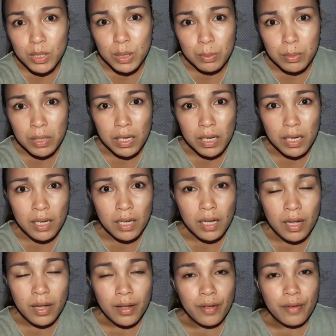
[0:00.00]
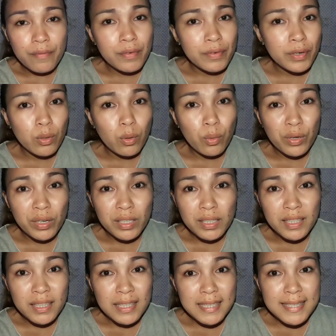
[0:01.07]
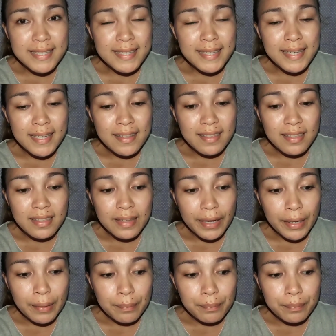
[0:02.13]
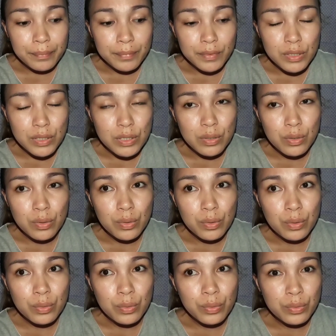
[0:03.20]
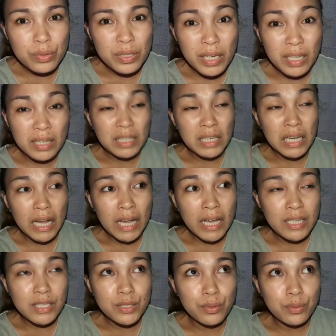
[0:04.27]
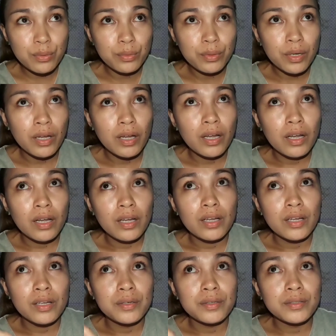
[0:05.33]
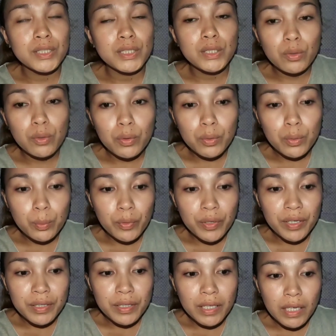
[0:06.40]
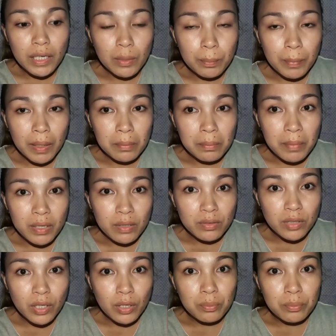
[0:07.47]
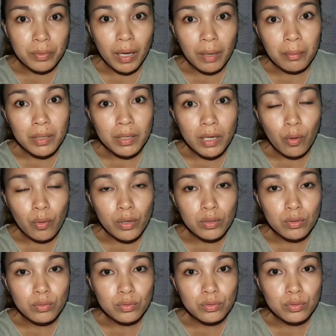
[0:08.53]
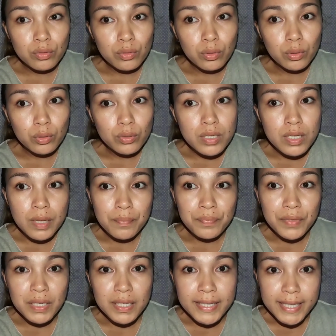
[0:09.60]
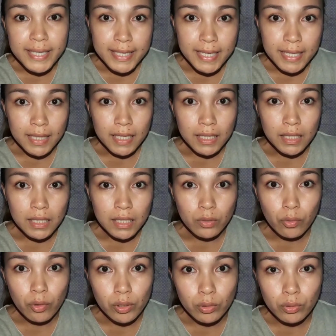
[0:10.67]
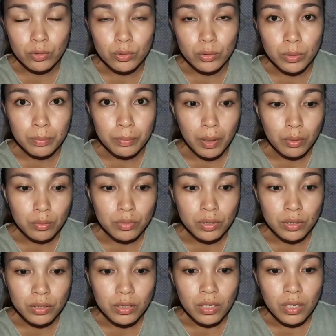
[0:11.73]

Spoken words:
sa mga very oily na skin type. So yan guys. So siguro pwede pag meron tayong primer na oil control or something, iset natin ng oil control powder.